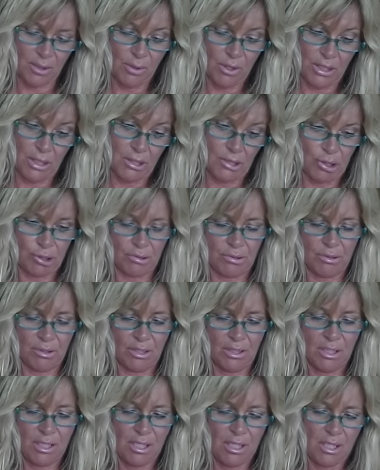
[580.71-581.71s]
I wish.
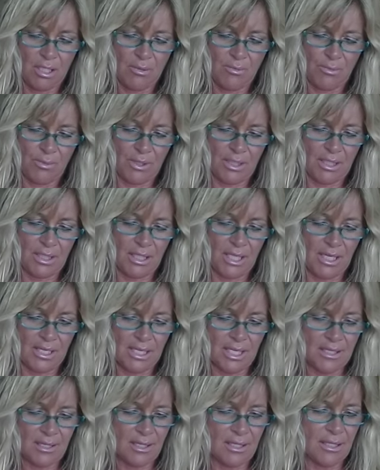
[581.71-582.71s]
But I
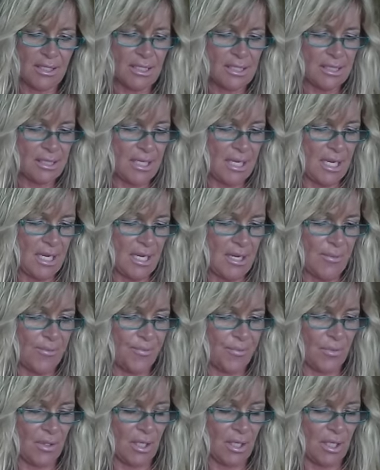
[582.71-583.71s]
got this, and
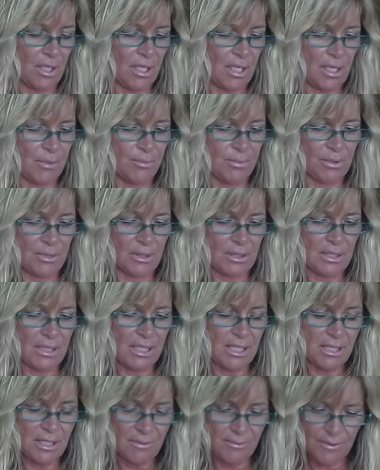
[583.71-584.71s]
I
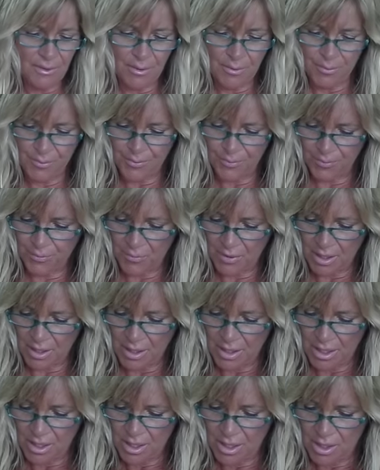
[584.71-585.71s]
believe
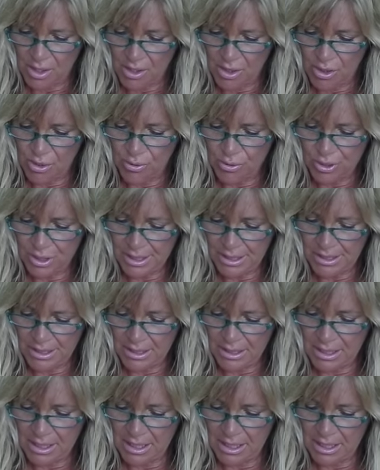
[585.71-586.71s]
you
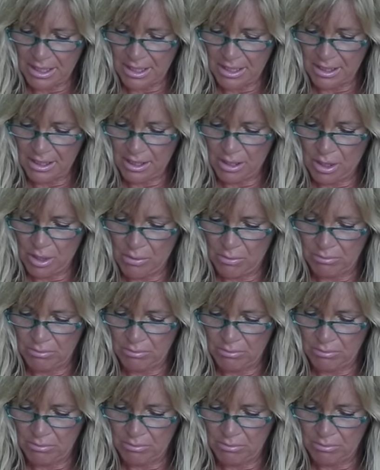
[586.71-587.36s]
just can